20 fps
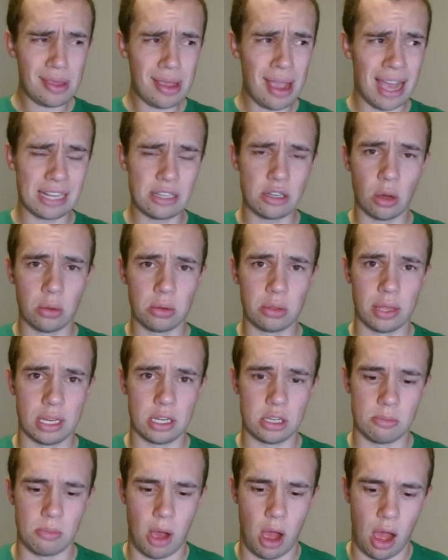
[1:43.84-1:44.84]
I don't
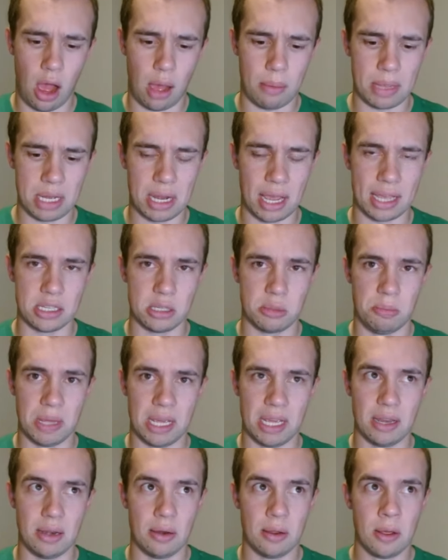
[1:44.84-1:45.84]
think Muhammad has
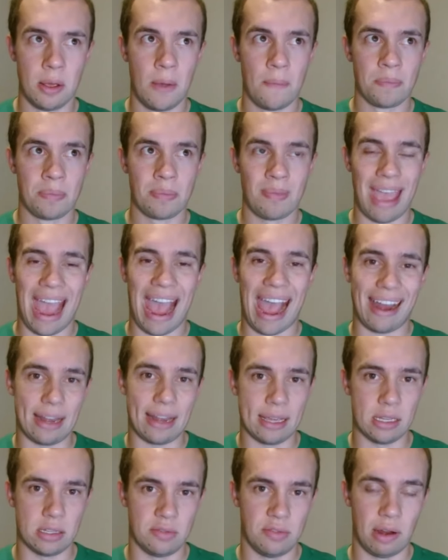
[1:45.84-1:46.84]
been at
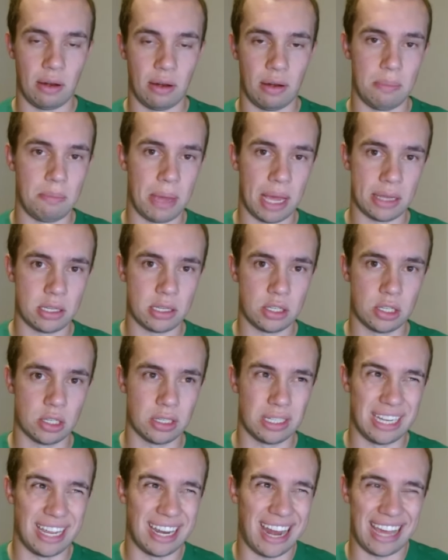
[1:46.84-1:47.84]
his very best
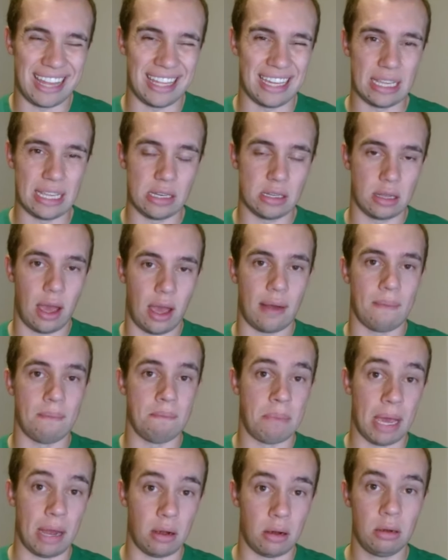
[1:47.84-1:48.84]
just yet. I think he's gotten
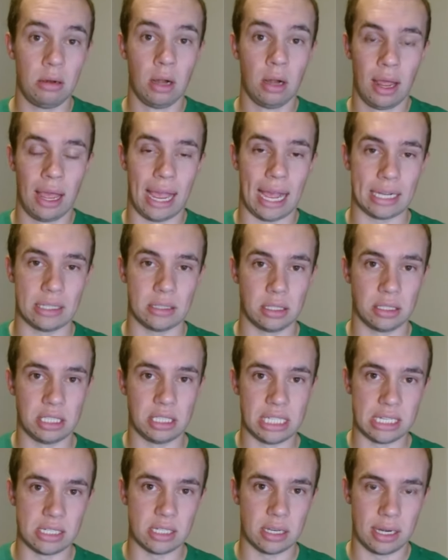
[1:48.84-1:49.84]
better as the
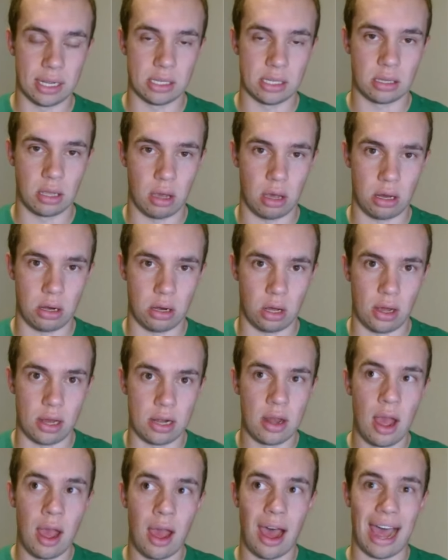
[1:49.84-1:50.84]
season has gone
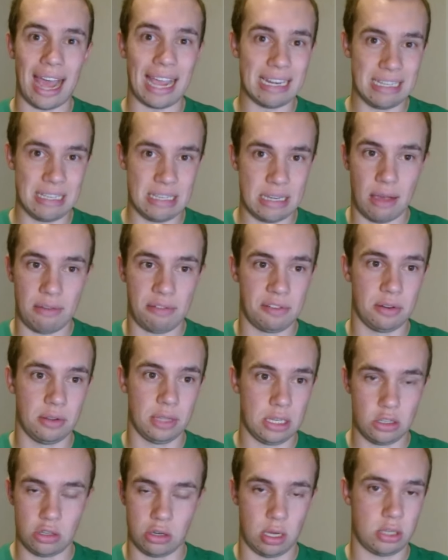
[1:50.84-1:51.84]
on. I
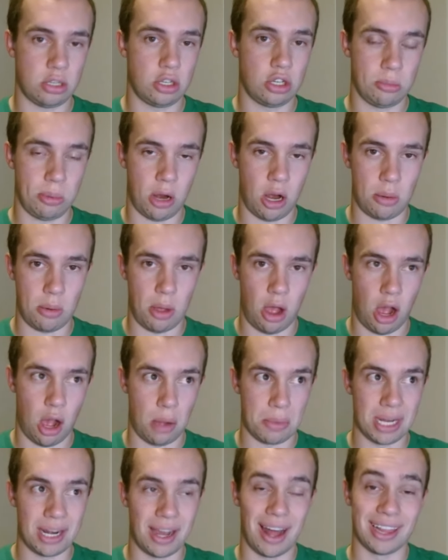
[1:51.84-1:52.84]
definitely trust Jabbar
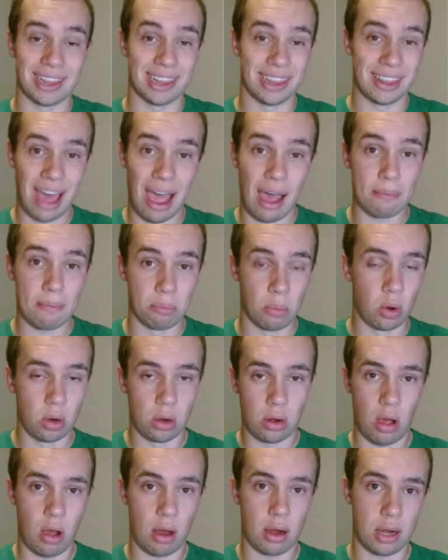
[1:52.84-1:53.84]
Muhammad a lot
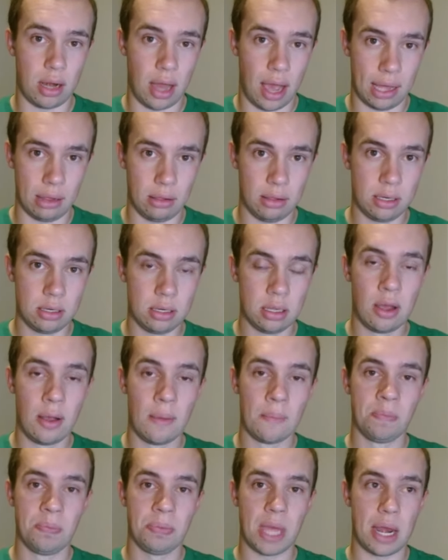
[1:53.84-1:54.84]
more on an island
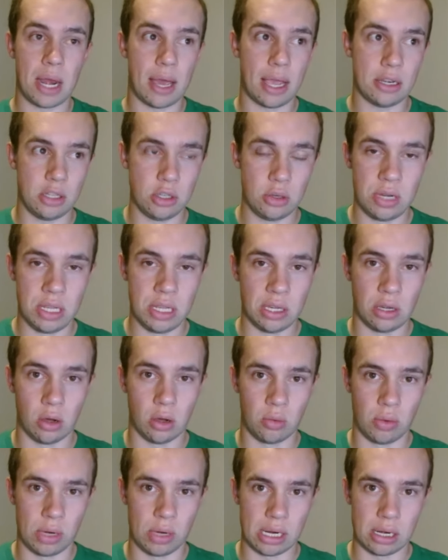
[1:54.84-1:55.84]
than I do Nikko
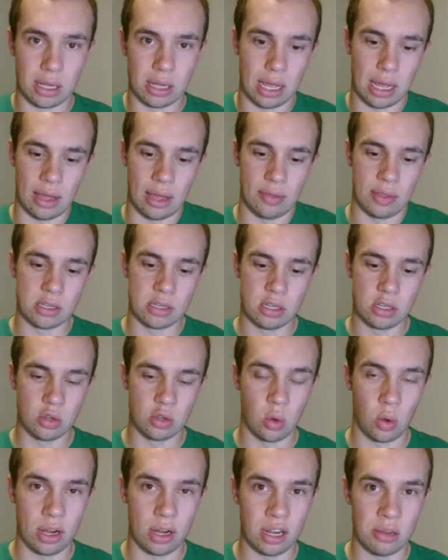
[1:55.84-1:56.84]
Reed. And this is
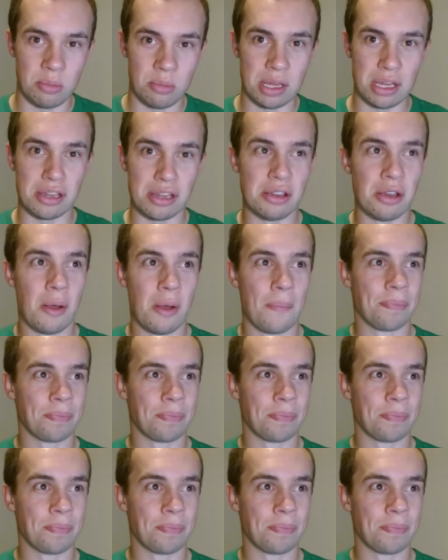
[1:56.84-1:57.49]
going to be